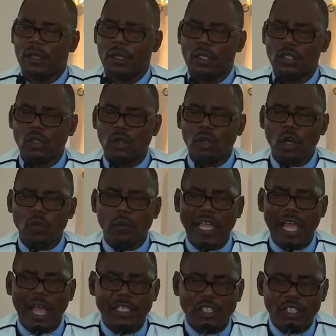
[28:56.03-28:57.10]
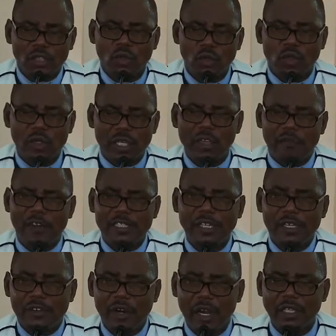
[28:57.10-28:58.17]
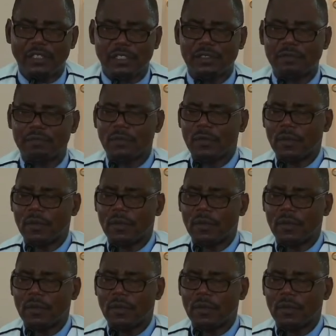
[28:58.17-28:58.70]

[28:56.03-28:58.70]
So Lord, we ask you to give us the grace